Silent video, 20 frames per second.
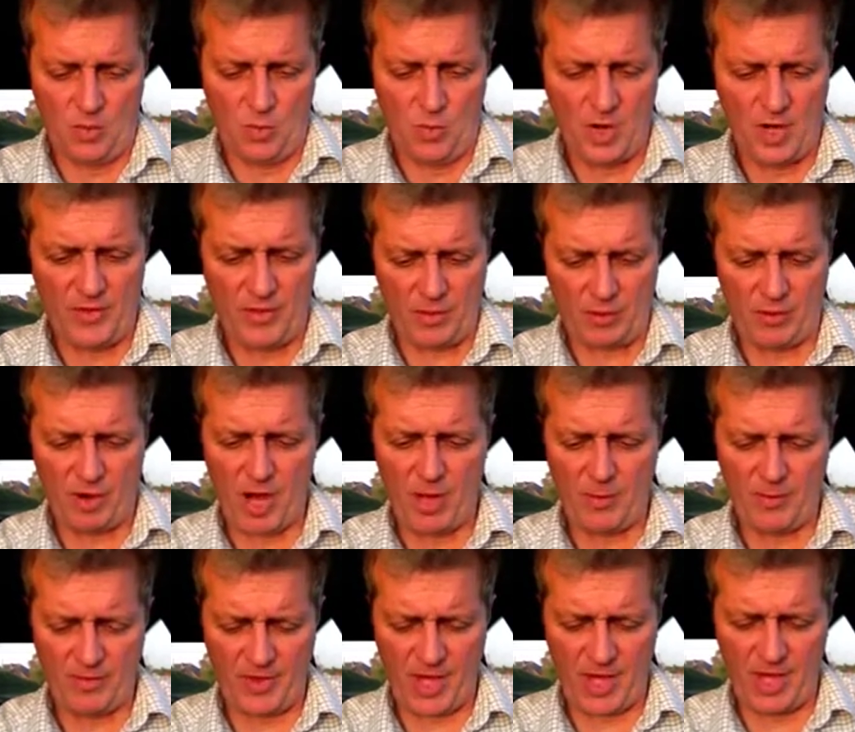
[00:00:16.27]
1. The
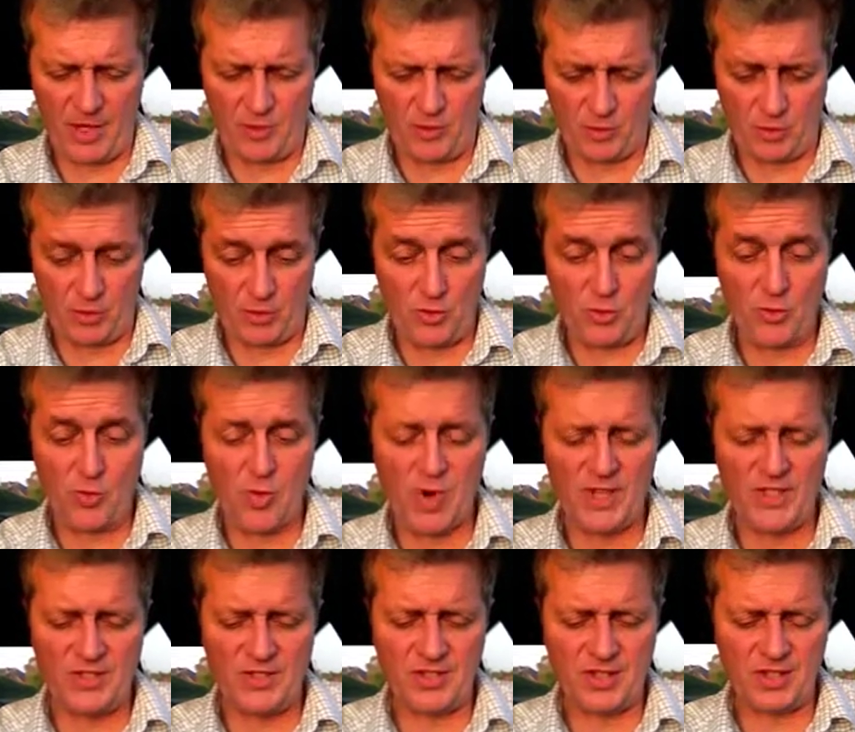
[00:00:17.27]
crime of the angel. Jude
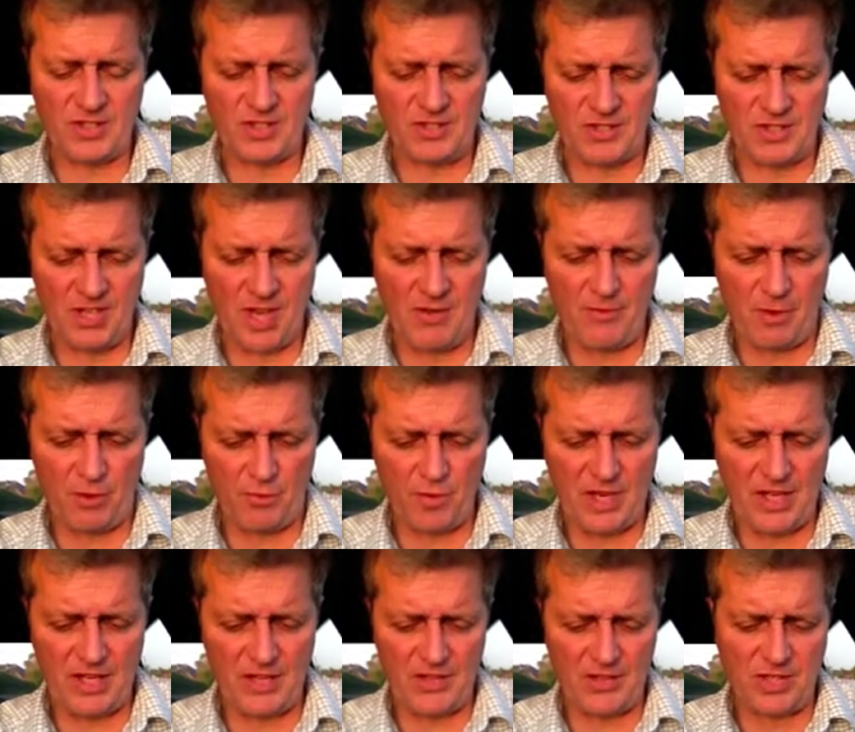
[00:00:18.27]
1, 6-7
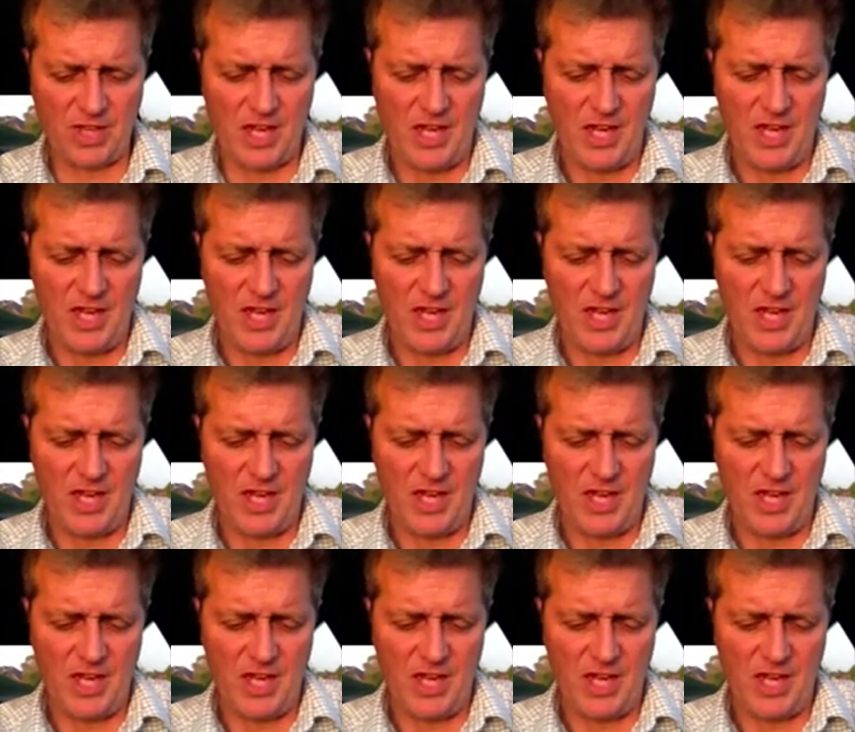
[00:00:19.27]
reads,